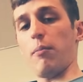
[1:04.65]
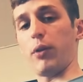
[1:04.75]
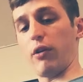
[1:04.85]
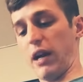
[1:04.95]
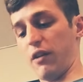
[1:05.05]

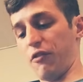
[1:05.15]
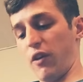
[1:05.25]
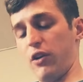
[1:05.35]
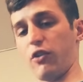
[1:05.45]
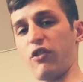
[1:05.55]
put your hand in
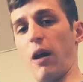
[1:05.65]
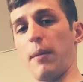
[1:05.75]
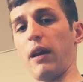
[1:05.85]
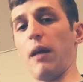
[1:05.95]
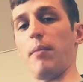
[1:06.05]
front of your
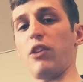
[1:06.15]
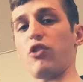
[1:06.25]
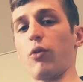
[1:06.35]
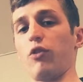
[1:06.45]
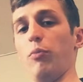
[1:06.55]
stomach and make
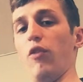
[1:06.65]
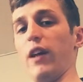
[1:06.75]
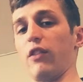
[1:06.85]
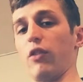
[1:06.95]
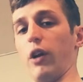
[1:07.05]
sure it's
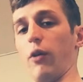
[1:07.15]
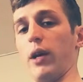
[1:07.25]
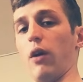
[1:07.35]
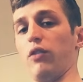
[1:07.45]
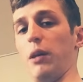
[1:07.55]
moving. So here we
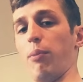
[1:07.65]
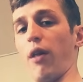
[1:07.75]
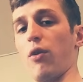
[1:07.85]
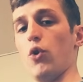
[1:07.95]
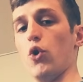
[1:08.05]
go, deep breath.